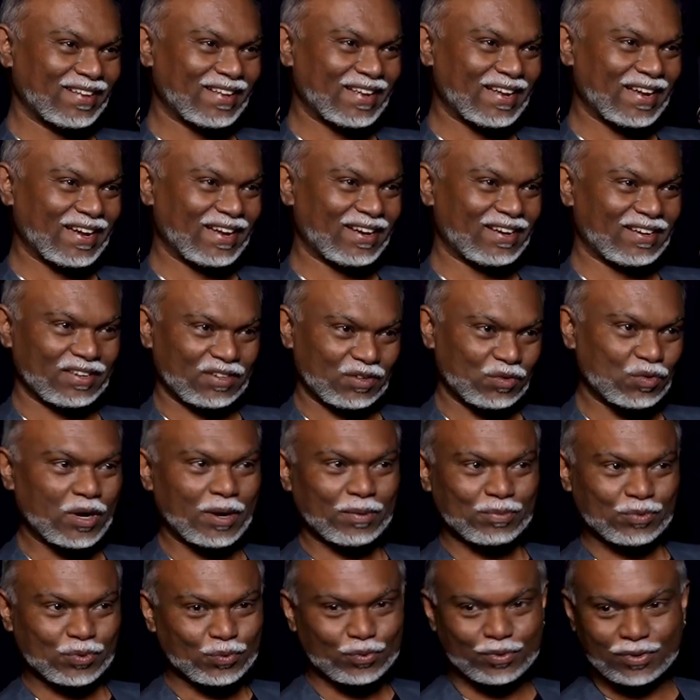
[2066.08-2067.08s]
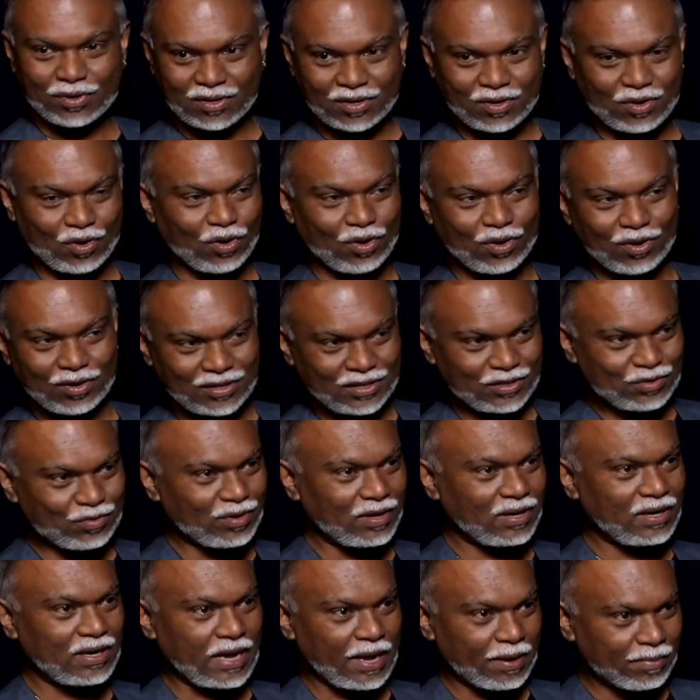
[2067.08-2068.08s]
and you have to work all the
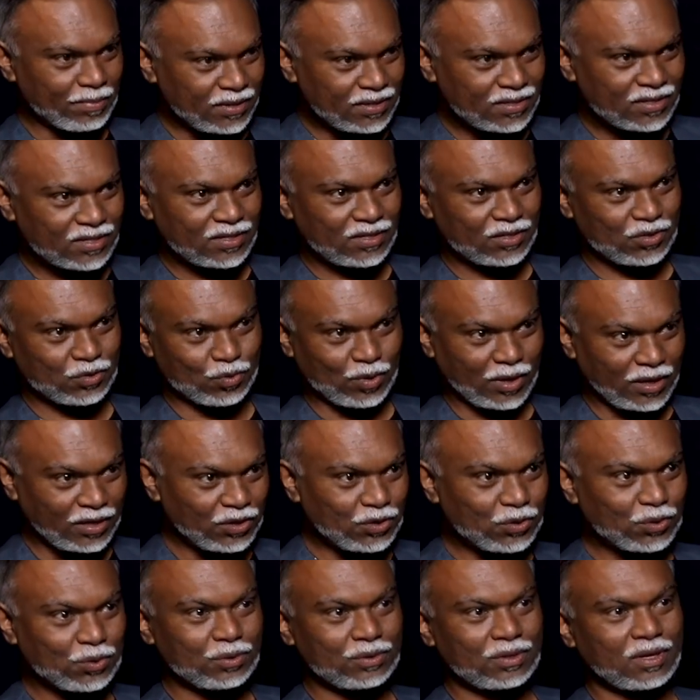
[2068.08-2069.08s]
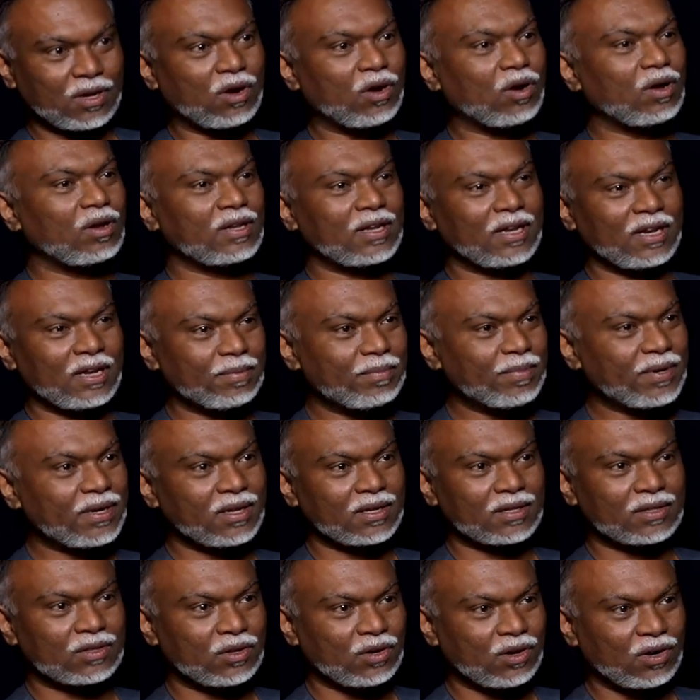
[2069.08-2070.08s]
12 dimensions to undo all the
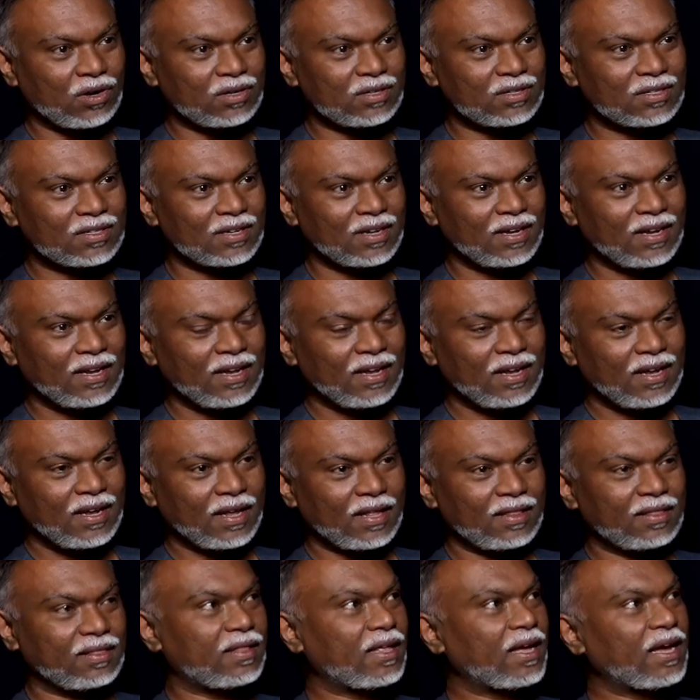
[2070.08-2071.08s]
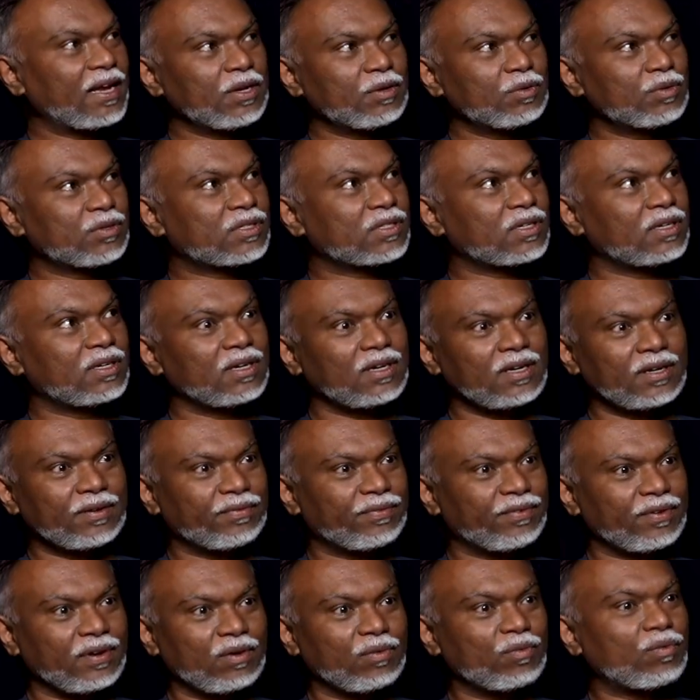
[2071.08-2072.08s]
limiting thoughts, and then you suddenly
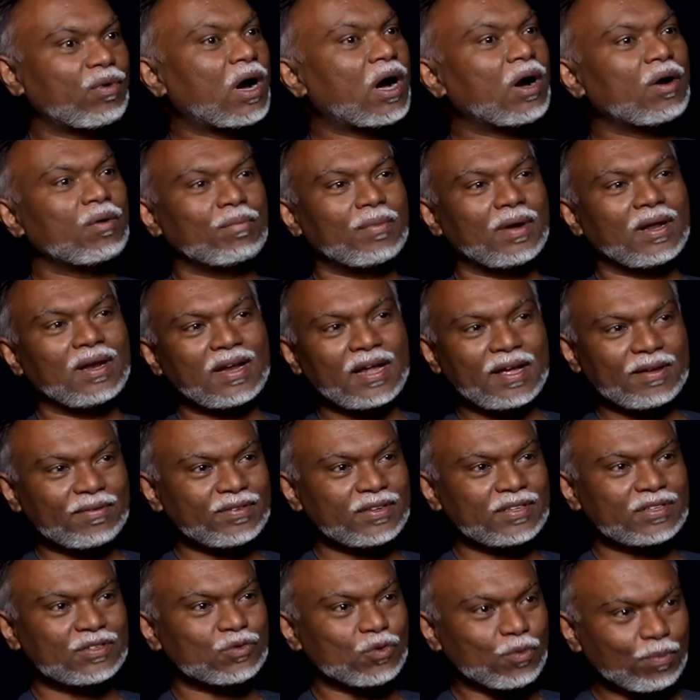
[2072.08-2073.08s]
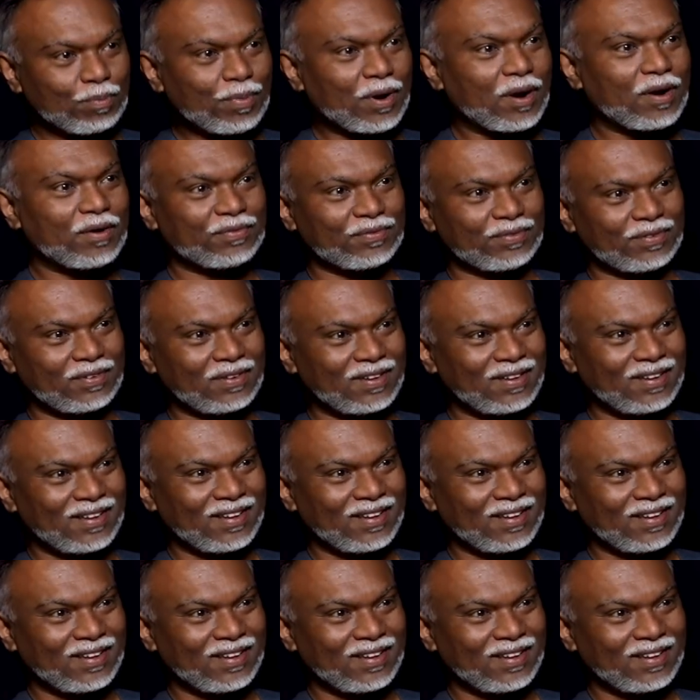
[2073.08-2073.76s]
feel, wow, my life is so powerful.